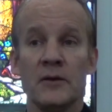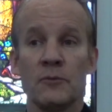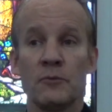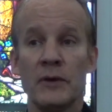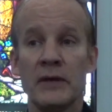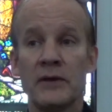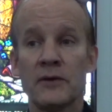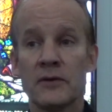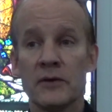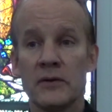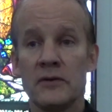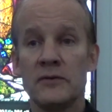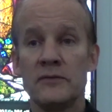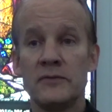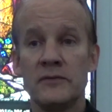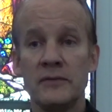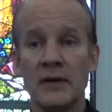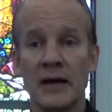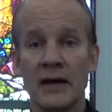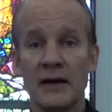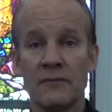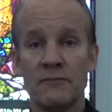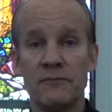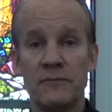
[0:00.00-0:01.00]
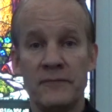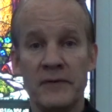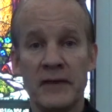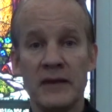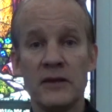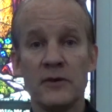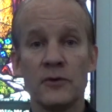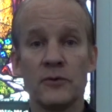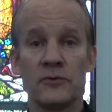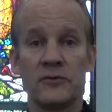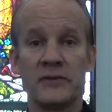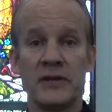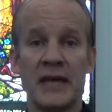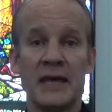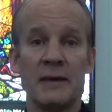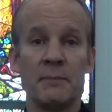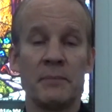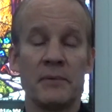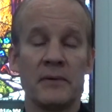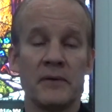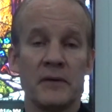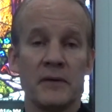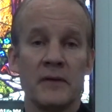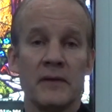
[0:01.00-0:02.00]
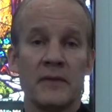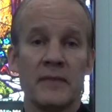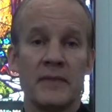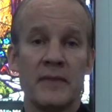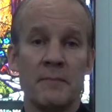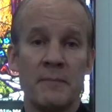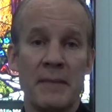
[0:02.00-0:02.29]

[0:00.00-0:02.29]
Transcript: we could videotape the